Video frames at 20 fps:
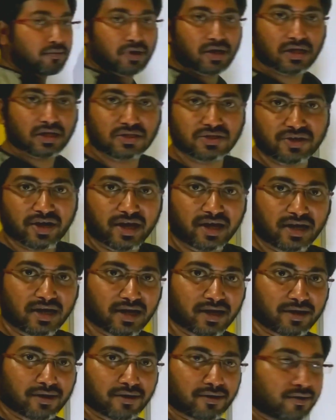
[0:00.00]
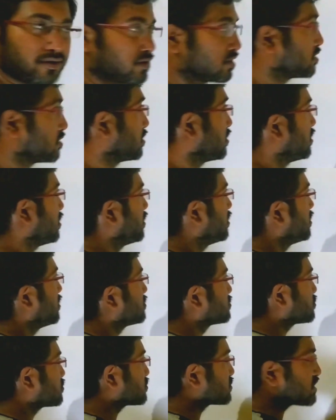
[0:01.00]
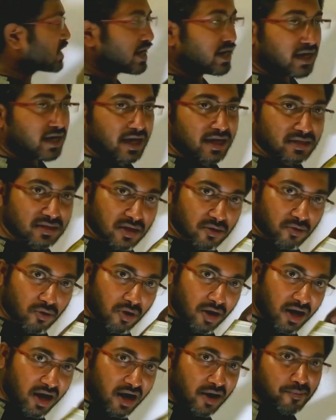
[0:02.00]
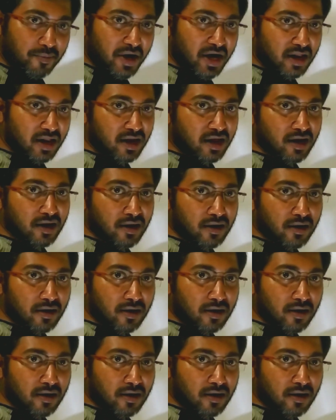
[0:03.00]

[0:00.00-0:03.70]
meter strike line. So strike lines are all parallel.